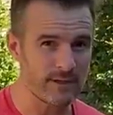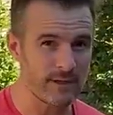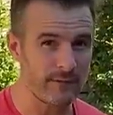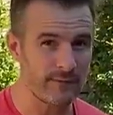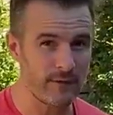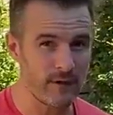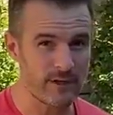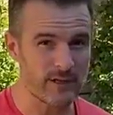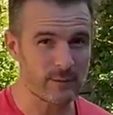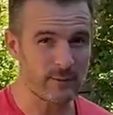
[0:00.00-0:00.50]
So
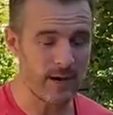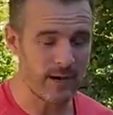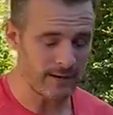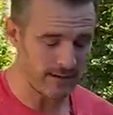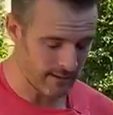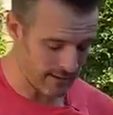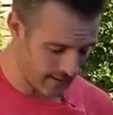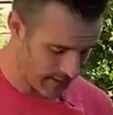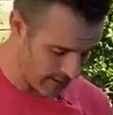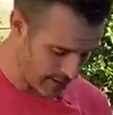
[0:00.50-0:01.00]
the first
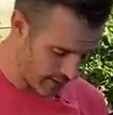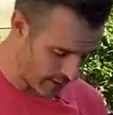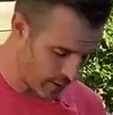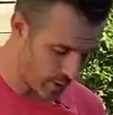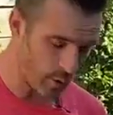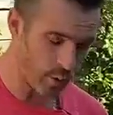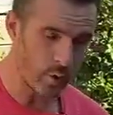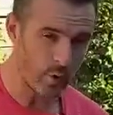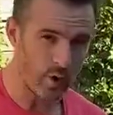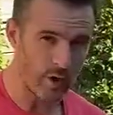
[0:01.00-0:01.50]
one,
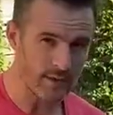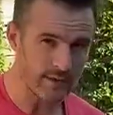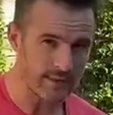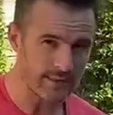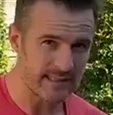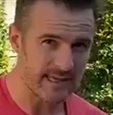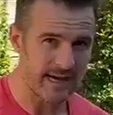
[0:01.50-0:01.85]
quads.